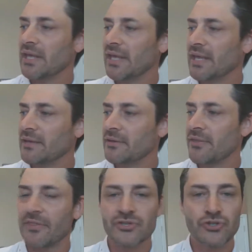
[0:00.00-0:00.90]
in
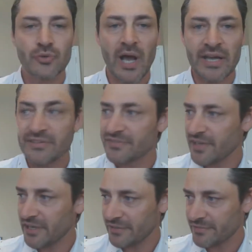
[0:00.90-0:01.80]
the
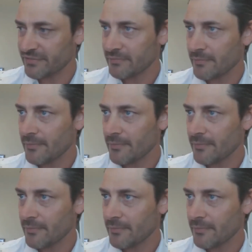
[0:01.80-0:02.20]
Tri-Cities?